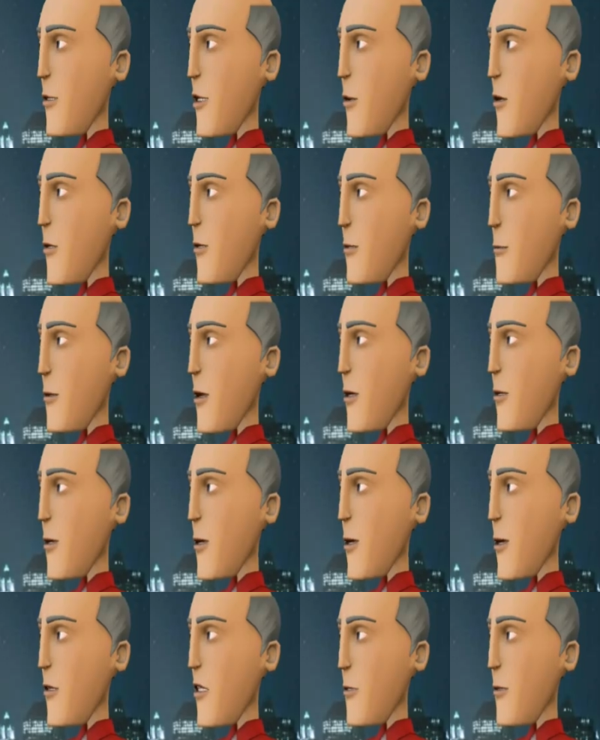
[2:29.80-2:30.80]
because the
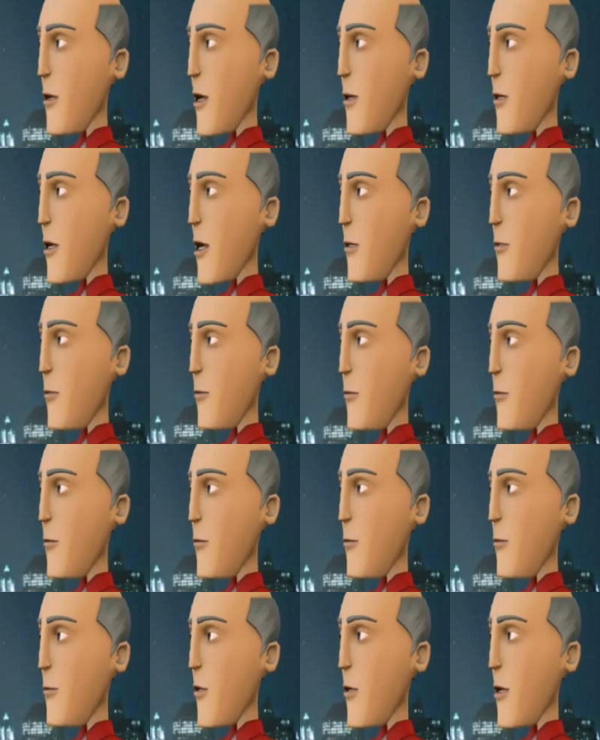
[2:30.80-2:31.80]
money is better.
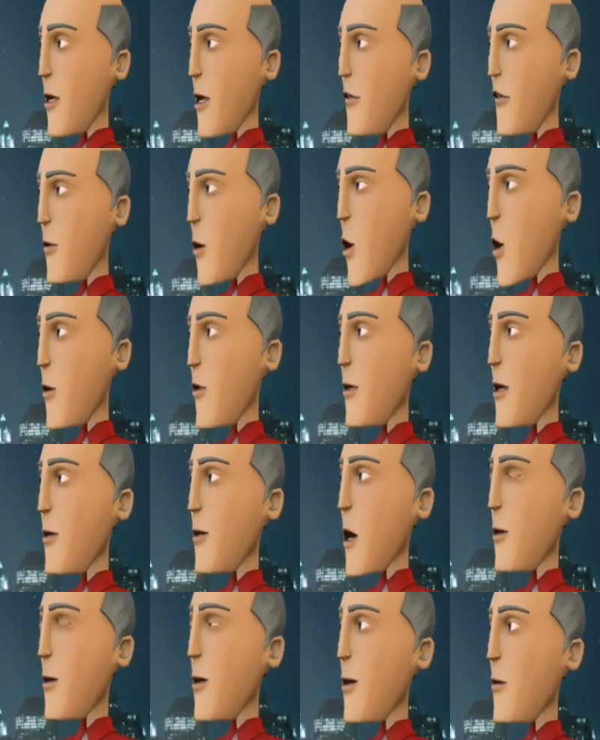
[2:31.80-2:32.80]
Therefore, they
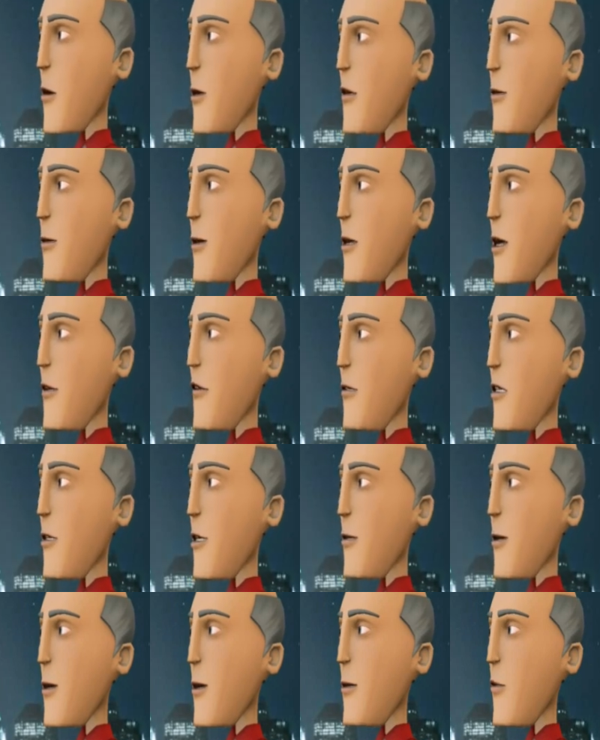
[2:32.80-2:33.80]
don't have enough
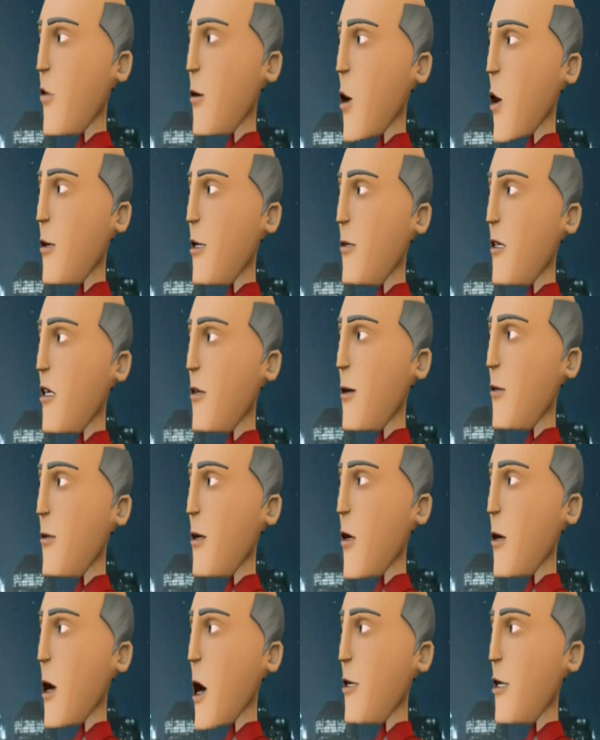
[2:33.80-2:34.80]
skilled workers in their